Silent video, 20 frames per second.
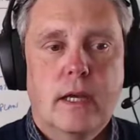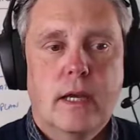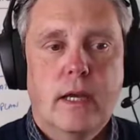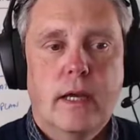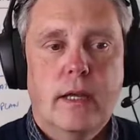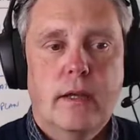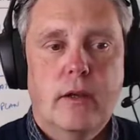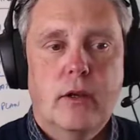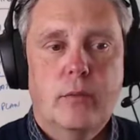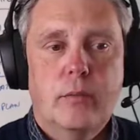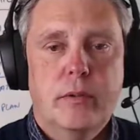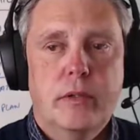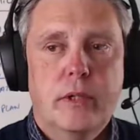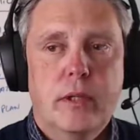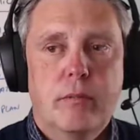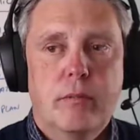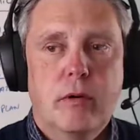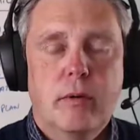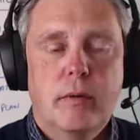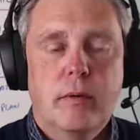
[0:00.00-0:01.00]
and open the
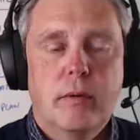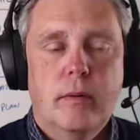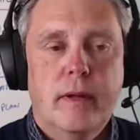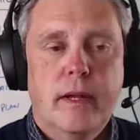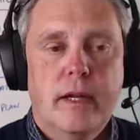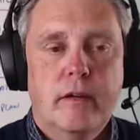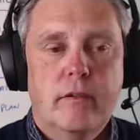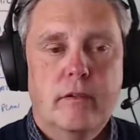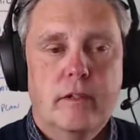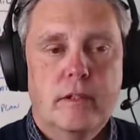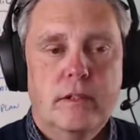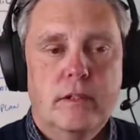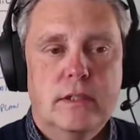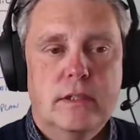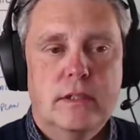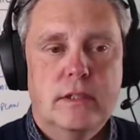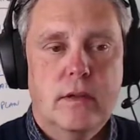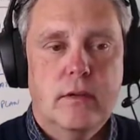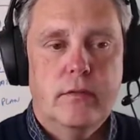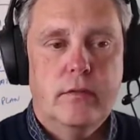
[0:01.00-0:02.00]
Promo Planner
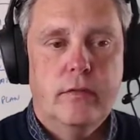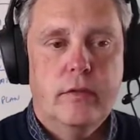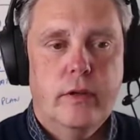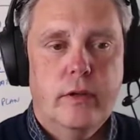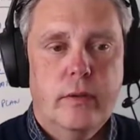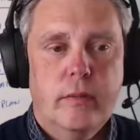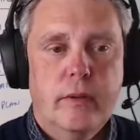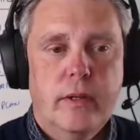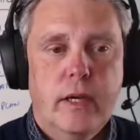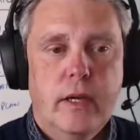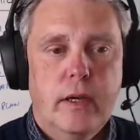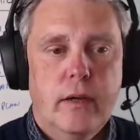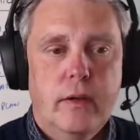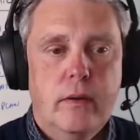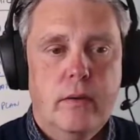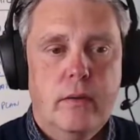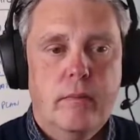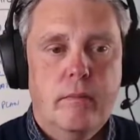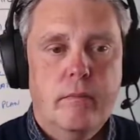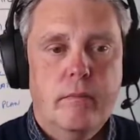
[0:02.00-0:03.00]
itself. Here we
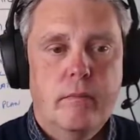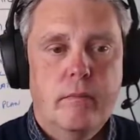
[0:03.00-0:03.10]
go.